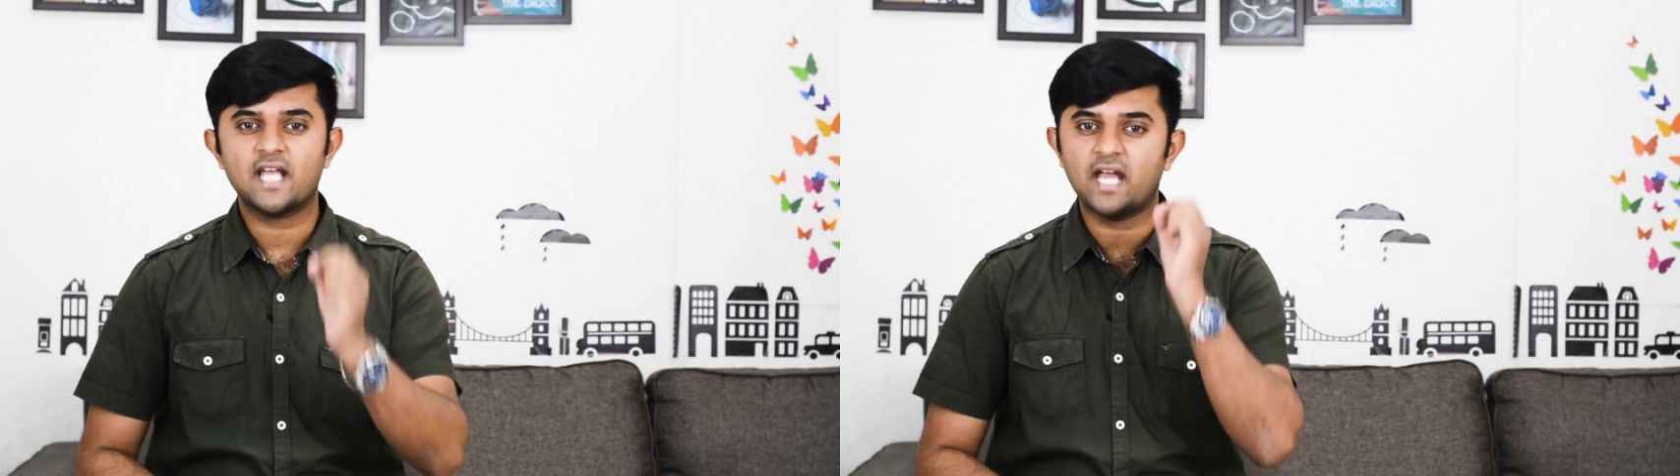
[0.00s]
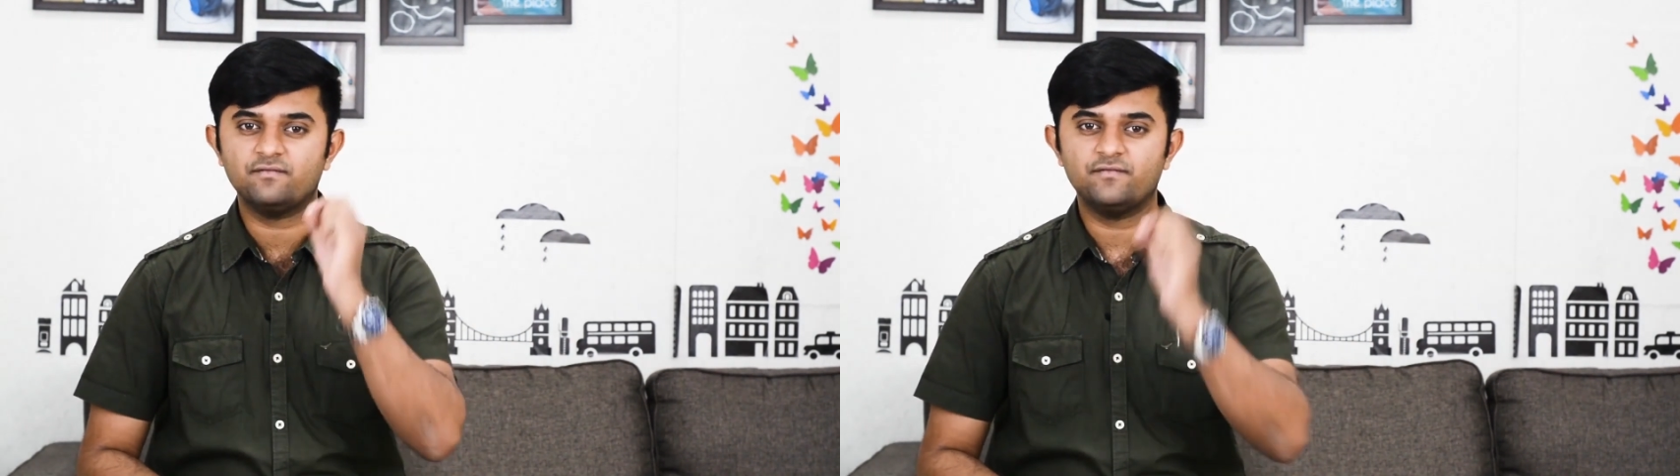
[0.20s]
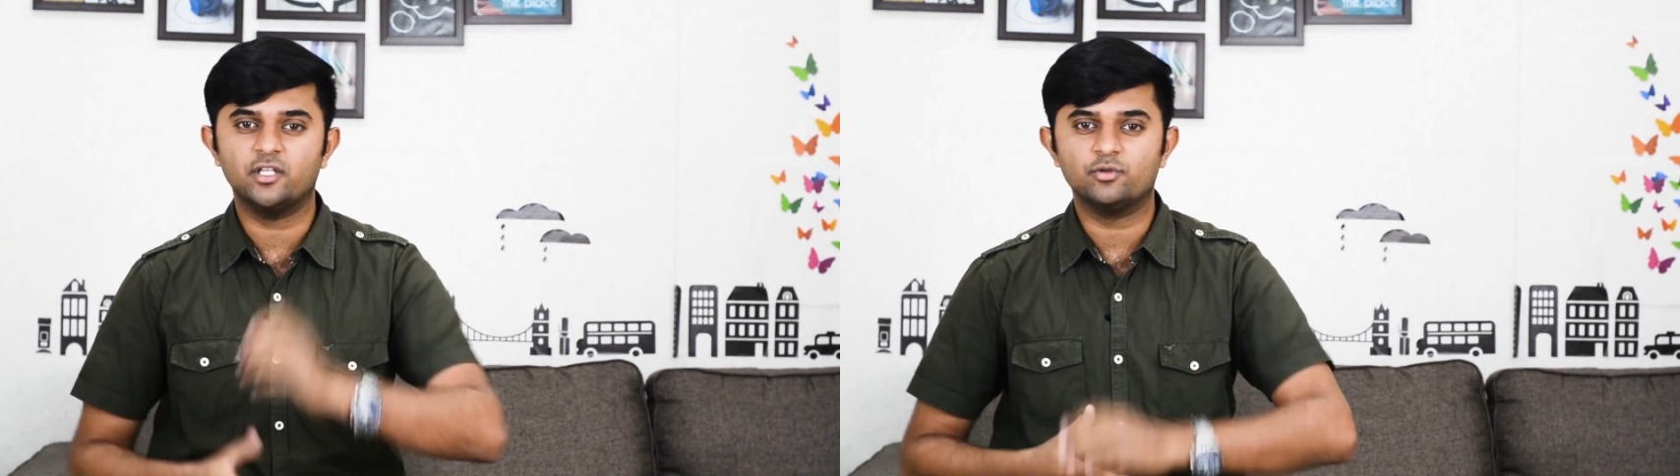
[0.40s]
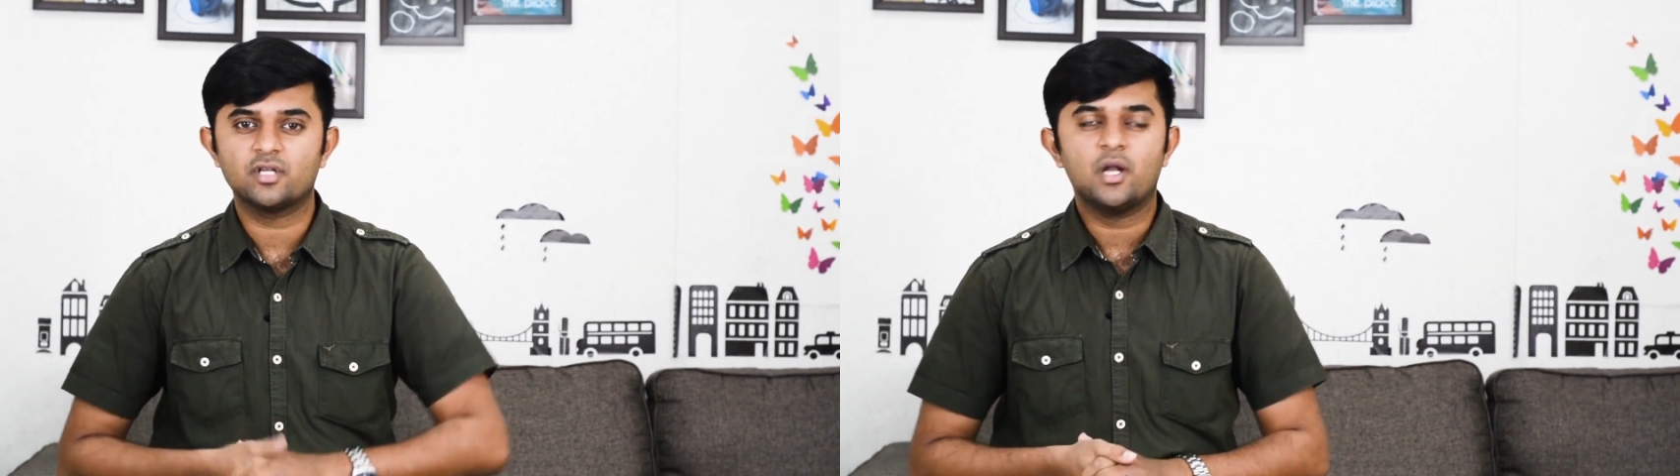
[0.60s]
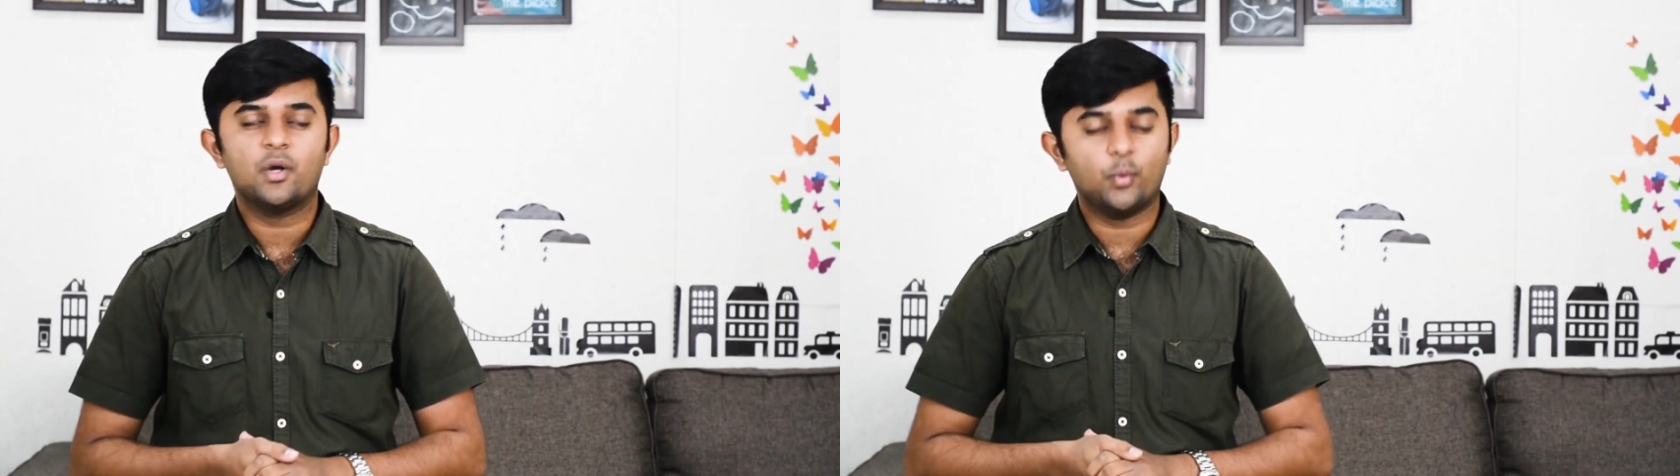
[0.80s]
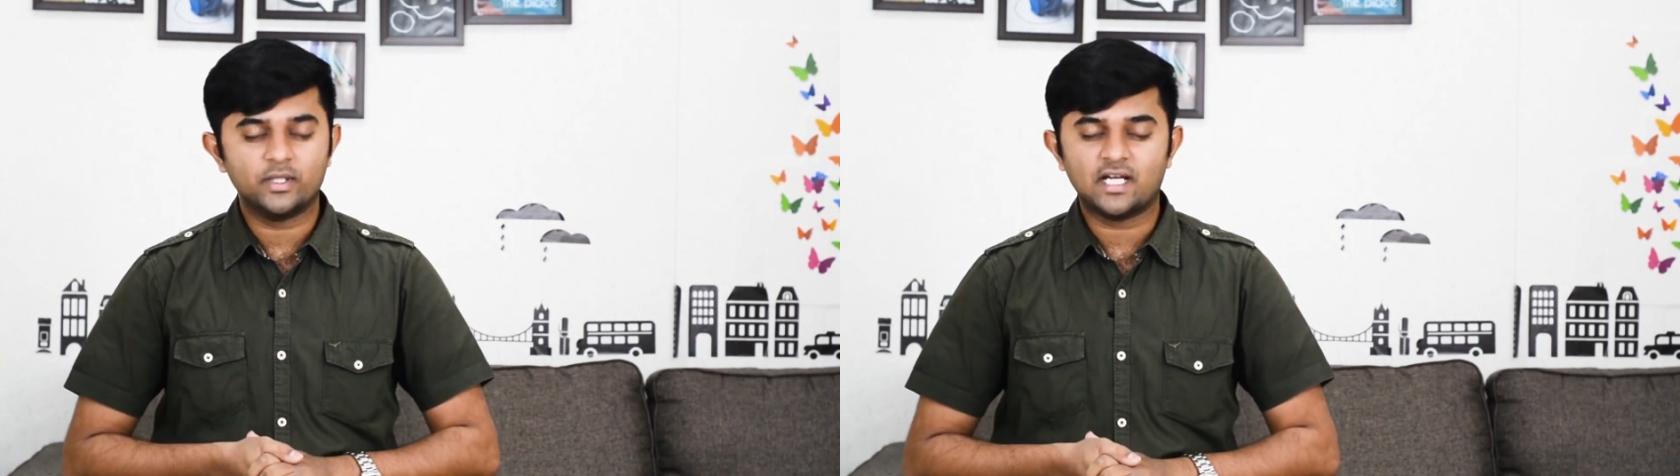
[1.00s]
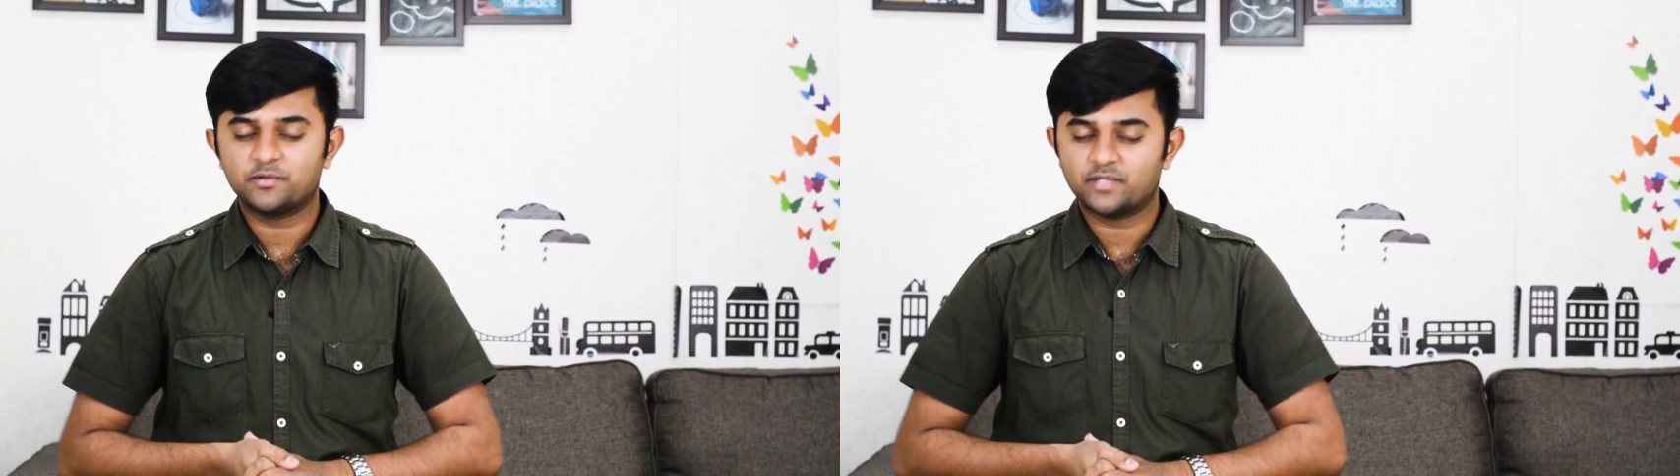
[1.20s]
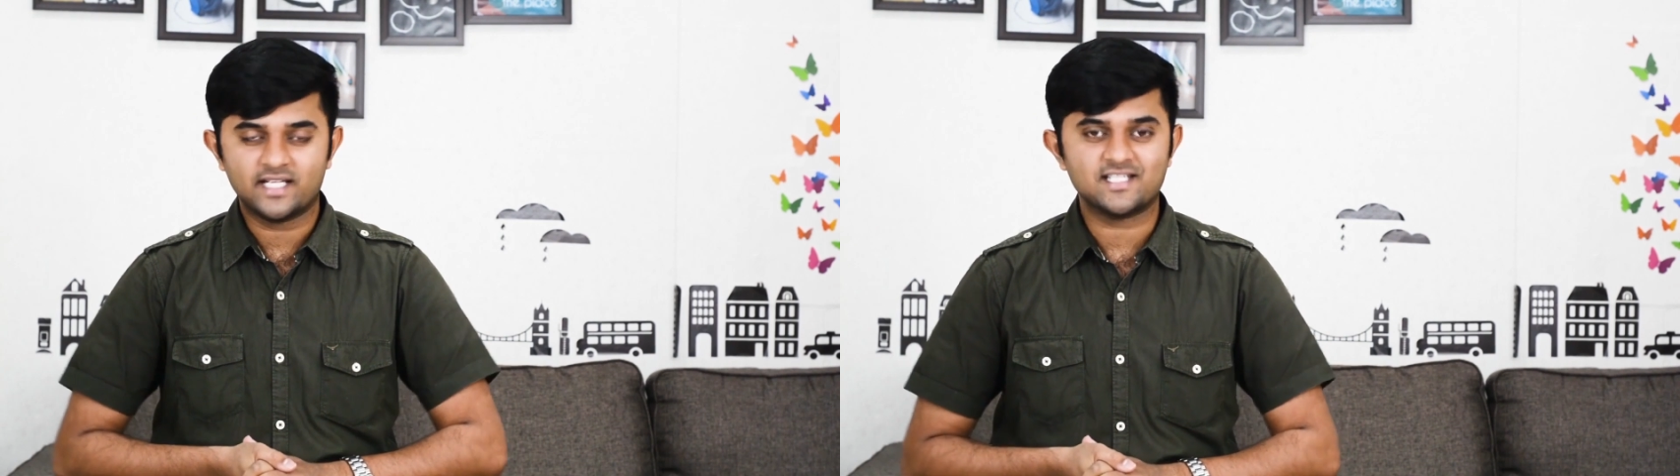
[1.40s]
and views
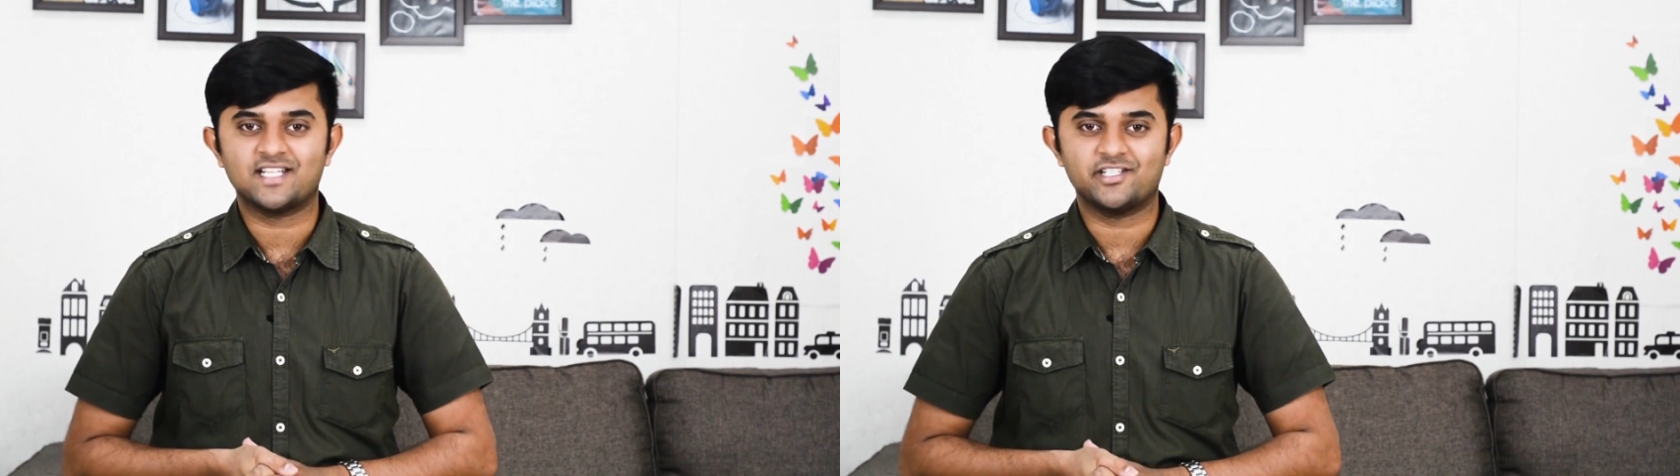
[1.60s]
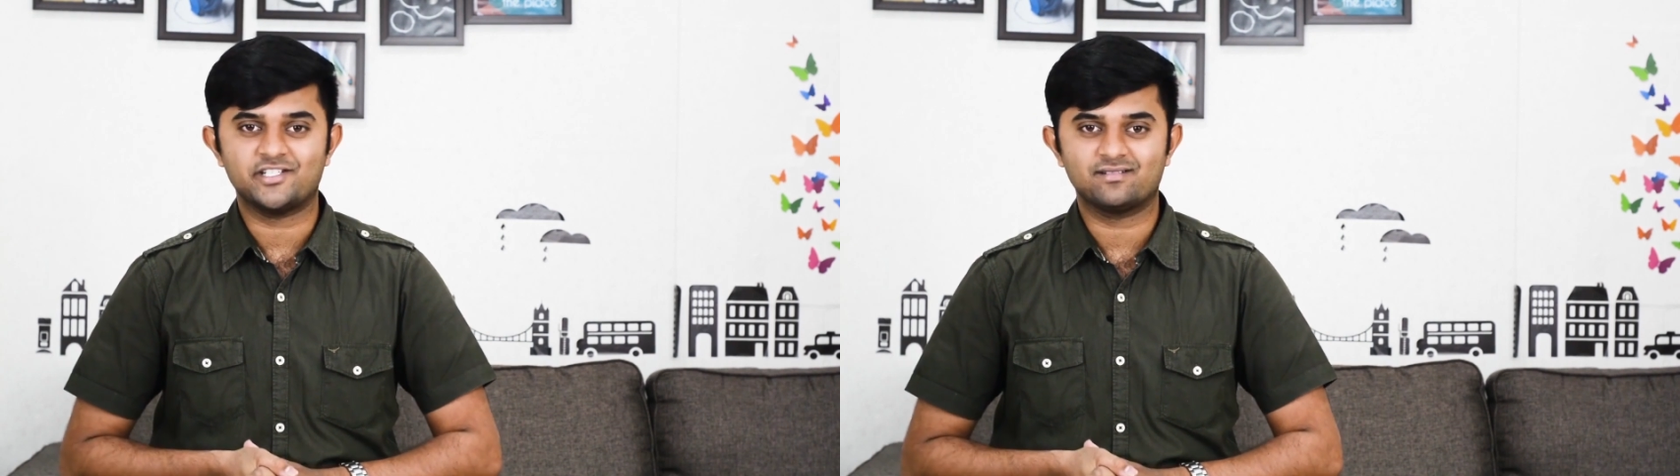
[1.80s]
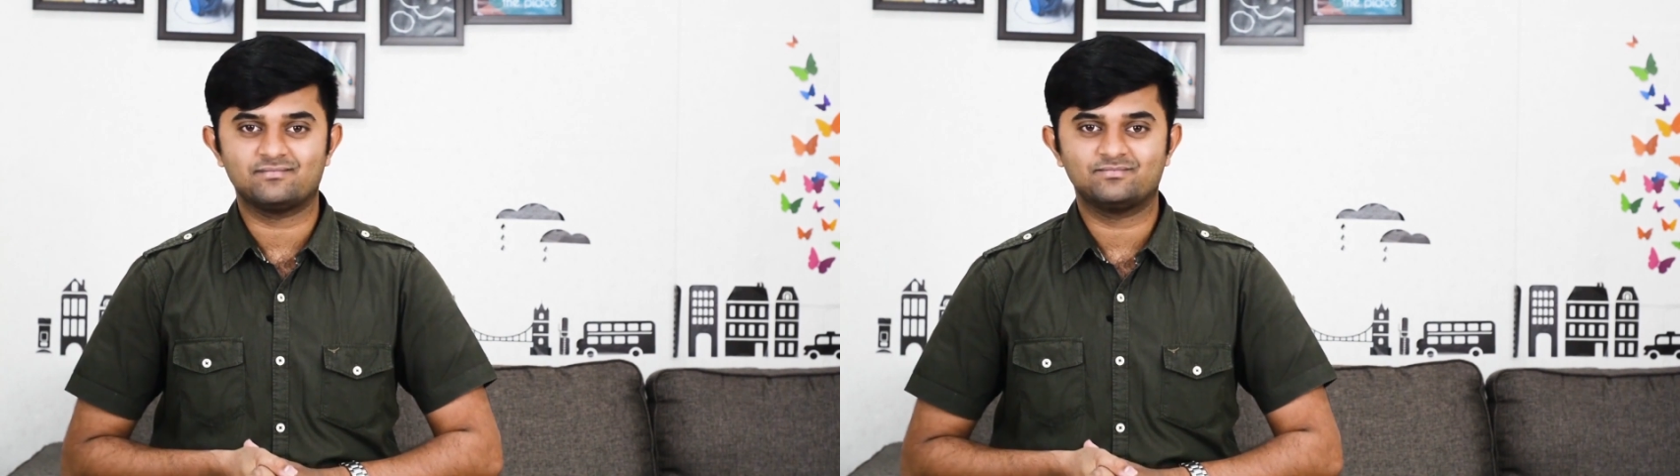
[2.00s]
without hesitation.